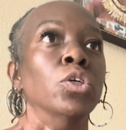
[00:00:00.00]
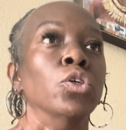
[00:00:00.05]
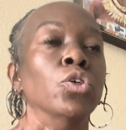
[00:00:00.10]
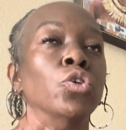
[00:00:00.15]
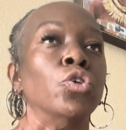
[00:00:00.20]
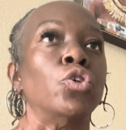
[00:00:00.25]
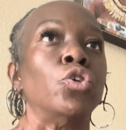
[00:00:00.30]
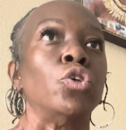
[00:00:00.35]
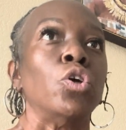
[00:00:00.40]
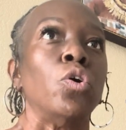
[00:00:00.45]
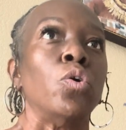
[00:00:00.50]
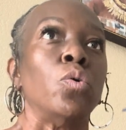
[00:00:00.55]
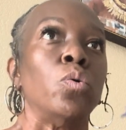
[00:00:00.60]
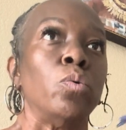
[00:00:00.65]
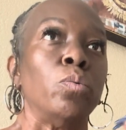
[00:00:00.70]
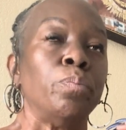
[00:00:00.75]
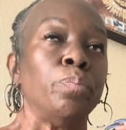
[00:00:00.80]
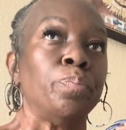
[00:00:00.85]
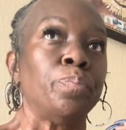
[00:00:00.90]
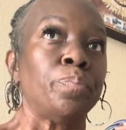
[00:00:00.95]

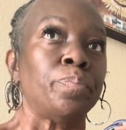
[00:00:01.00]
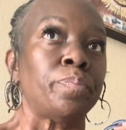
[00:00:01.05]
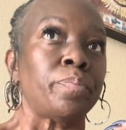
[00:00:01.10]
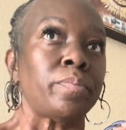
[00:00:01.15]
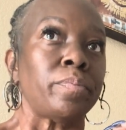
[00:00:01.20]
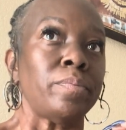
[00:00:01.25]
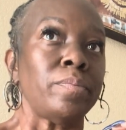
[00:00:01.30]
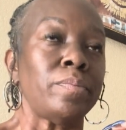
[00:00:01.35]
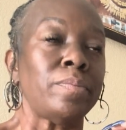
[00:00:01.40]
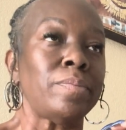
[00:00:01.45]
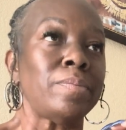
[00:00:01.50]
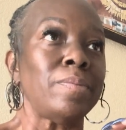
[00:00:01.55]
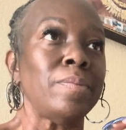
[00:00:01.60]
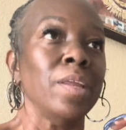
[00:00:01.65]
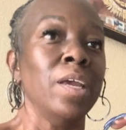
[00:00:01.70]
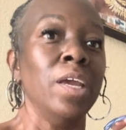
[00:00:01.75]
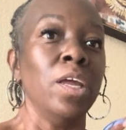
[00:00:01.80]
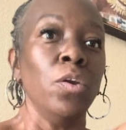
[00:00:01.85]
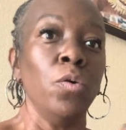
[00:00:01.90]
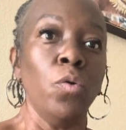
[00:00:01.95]
So,
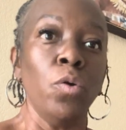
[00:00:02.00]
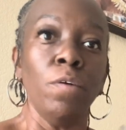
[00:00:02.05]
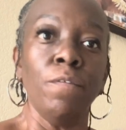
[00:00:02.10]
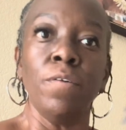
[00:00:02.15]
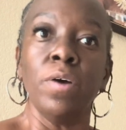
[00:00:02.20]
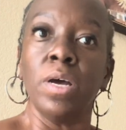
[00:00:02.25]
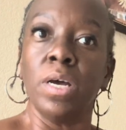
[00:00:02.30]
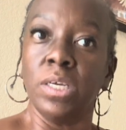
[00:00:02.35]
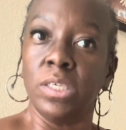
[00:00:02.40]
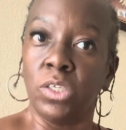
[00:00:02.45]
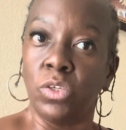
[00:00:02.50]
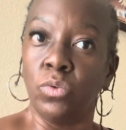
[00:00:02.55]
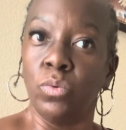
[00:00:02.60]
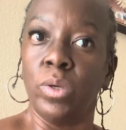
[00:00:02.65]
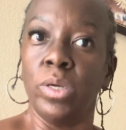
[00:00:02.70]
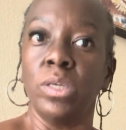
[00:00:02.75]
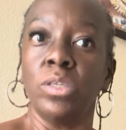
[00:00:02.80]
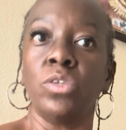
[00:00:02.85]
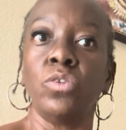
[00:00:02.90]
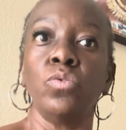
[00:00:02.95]
in order for us to
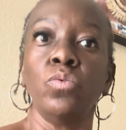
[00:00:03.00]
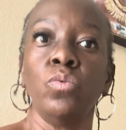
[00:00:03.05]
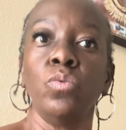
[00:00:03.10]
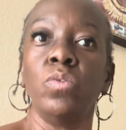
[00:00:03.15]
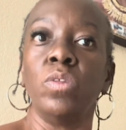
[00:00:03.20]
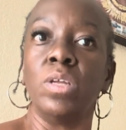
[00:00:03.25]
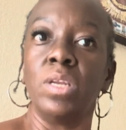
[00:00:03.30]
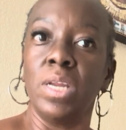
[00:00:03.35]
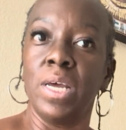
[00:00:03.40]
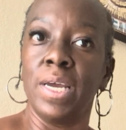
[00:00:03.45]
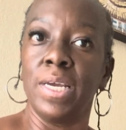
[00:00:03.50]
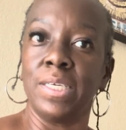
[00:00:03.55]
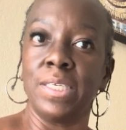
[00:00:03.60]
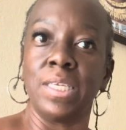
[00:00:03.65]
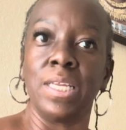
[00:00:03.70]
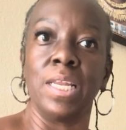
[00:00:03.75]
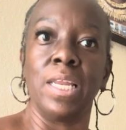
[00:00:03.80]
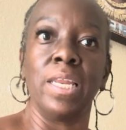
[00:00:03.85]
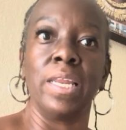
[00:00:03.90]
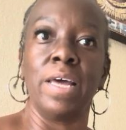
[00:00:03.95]
get to the next
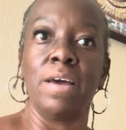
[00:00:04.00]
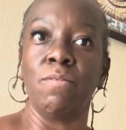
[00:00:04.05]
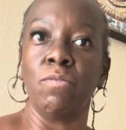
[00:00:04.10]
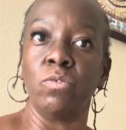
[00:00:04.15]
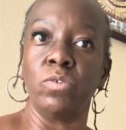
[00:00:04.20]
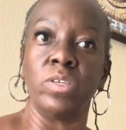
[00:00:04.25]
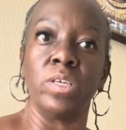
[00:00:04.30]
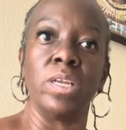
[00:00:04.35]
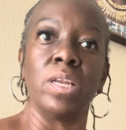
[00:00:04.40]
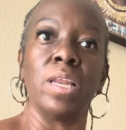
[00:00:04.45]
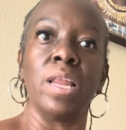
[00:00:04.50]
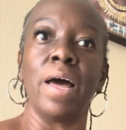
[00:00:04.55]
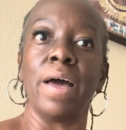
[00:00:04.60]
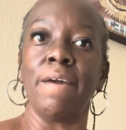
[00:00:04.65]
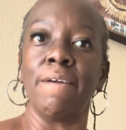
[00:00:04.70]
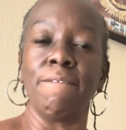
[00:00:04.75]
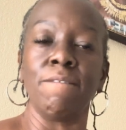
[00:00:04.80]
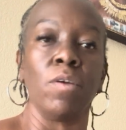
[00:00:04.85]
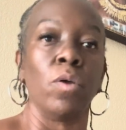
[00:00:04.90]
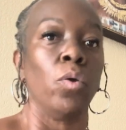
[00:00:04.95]
levels in
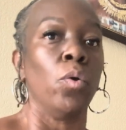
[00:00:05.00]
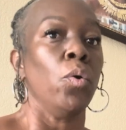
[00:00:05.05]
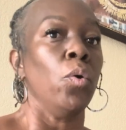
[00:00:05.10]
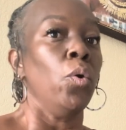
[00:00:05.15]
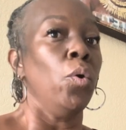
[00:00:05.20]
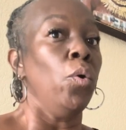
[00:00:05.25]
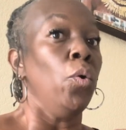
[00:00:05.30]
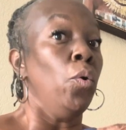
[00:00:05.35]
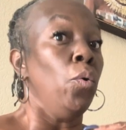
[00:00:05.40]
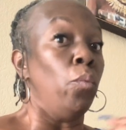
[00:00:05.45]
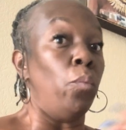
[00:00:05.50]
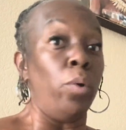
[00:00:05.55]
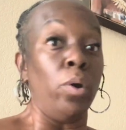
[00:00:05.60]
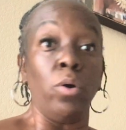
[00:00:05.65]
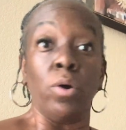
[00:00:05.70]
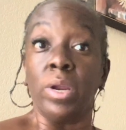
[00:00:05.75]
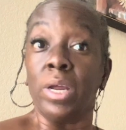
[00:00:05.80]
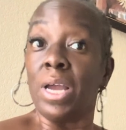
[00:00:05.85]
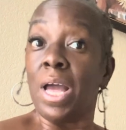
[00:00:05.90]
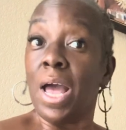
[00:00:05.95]
life, we're
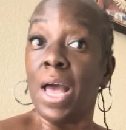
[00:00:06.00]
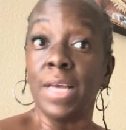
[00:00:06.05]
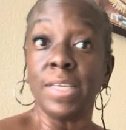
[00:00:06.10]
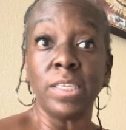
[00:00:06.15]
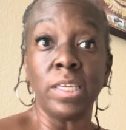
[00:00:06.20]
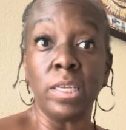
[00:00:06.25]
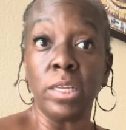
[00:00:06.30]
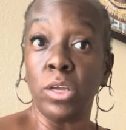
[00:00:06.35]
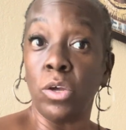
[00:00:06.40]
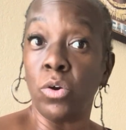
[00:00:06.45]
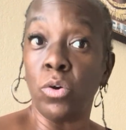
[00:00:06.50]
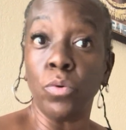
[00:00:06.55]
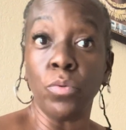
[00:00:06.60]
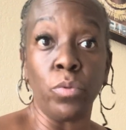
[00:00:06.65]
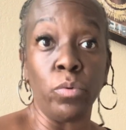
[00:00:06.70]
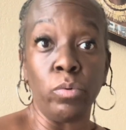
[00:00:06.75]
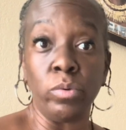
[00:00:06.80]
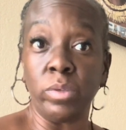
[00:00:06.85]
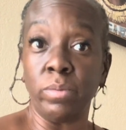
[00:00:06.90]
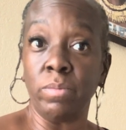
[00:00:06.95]
going to constantly go
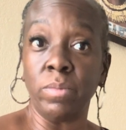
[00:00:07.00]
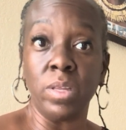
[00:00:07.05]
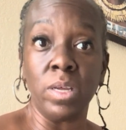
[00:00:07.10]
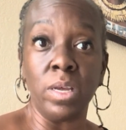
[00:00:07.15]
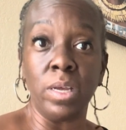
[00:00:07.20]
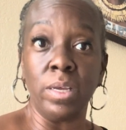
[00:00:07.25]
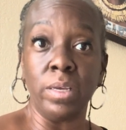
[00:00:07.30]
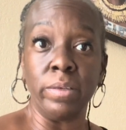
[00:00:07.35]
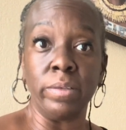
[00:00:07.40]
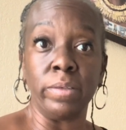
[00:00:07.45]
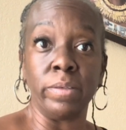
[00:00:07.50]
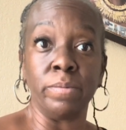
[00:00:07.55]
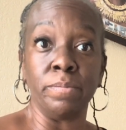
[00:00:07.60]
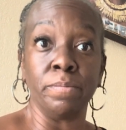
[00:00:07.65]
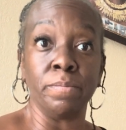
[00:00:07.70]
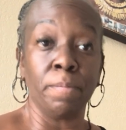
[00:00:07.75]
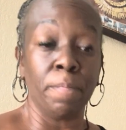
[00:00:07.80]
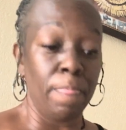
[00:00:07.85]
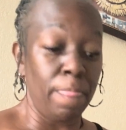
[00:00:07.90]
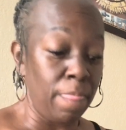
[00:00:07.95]
through some things.
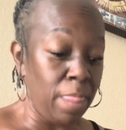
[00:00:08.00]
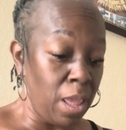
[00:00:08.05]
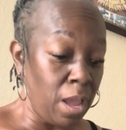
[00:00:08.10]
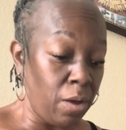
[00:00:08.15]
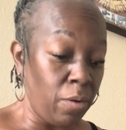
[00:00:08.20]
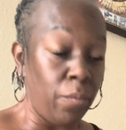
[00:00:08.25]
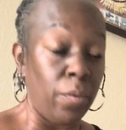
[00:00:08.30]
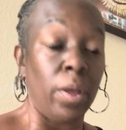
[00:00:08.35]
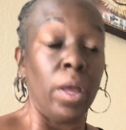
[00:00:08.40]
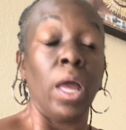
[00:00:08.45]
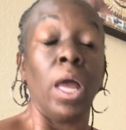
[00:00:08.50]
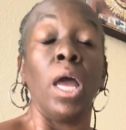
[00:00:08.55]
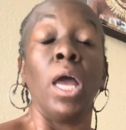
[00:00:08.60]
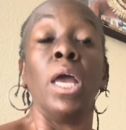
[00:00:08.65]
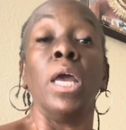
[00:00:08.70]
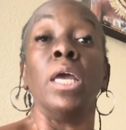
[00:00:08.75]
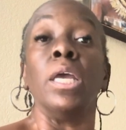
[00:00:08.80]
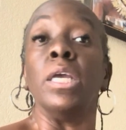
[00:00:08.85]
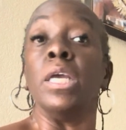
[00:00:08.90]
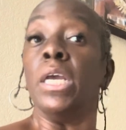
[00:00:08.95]
Now,
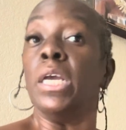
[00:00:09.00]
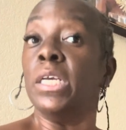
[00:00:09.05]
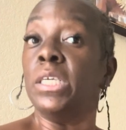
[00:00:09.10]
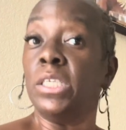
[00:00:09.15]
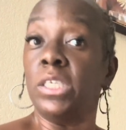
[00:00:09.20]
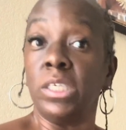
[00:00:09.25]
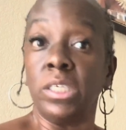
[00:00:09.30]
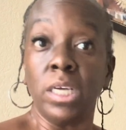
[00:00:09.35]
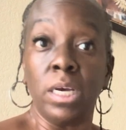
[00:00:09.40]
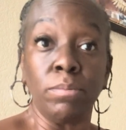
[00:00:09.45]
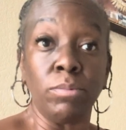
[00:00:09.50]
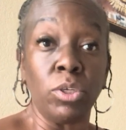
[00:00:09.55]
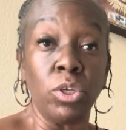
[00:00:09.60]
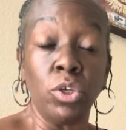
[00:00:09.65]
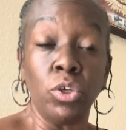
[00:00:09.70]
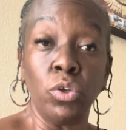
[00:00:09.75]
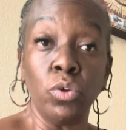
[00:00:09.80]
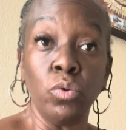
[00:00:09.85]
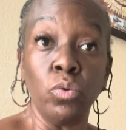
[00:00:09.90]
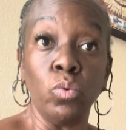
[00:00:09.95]
it's just up to
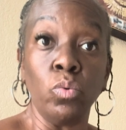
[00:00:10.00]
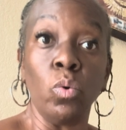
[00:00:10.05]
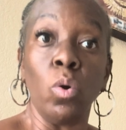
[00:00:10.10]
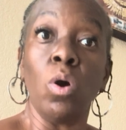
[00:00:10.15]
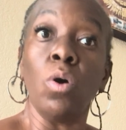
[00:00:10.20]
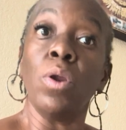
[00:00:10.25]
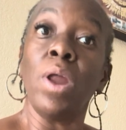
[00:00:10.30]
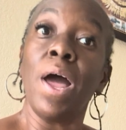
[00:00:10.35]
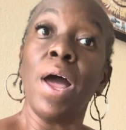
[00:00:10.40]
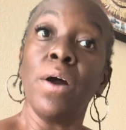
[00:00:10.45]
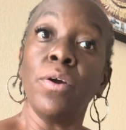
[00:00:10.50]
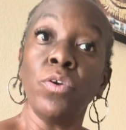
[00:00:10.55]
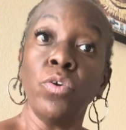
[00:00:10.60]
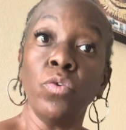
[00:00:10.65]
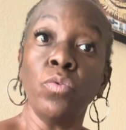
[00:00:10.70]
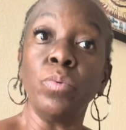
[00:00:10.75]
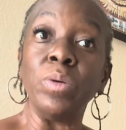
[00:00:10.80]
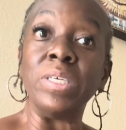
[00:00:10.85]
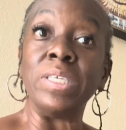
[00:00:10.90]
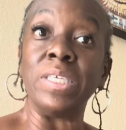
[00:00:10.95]
you on how you
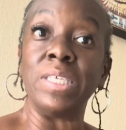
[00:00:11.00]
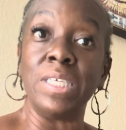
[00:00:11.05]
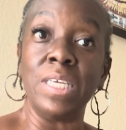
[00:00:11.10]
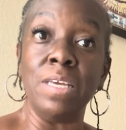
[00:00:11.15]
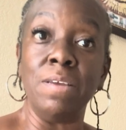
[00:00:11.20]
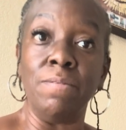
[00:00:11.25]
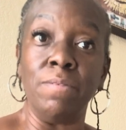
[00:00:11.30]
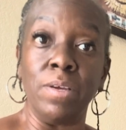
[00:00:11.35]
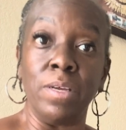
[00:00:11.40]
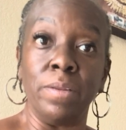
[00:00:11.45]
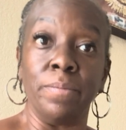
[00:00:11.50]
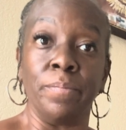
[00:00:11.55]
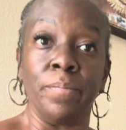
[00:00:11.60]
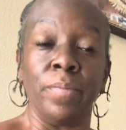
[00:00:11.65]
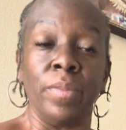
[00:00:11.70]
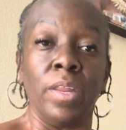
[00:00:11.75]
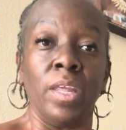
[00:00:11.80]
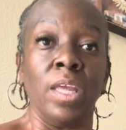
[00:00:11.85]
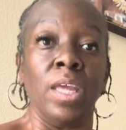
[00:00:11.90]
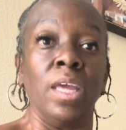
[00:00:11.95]
receive it.
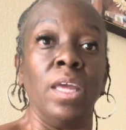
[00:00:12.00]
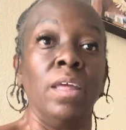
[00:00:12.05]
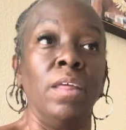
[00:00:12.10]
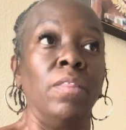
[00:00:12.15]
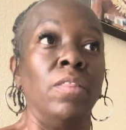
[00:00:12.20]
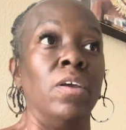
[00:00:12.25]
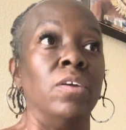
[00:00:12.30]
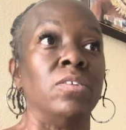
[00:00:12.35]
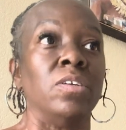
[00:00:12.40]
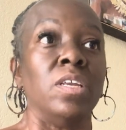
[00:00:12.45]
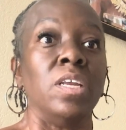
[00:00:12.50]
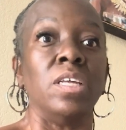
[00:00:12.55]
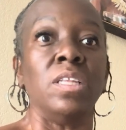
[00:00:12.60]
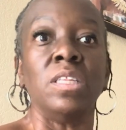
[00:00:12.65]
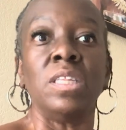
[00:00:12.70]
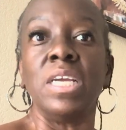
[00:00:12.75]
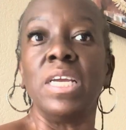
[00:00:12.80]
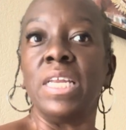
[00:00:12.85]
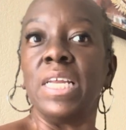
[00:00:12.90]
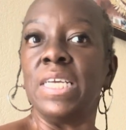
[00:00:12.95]
There's another
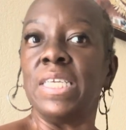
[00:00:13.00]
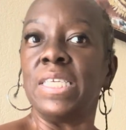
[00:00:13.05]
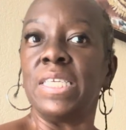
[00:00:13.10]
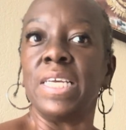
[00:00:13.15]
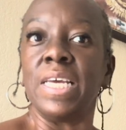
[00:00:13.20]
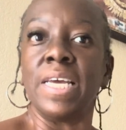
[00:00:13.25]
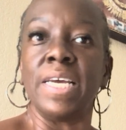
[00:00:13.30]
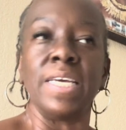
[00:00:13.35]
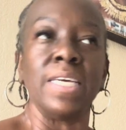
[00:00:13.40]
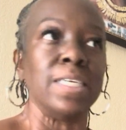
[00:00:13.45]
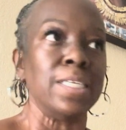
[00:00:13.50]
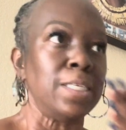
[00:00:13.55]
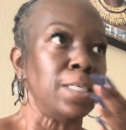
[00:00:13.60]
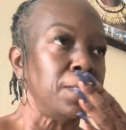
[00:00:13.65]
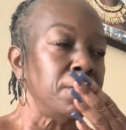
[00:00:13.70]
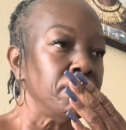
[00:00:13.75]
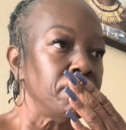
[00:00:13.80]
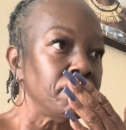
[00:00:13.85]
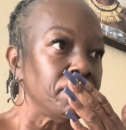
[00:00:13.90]
thing that says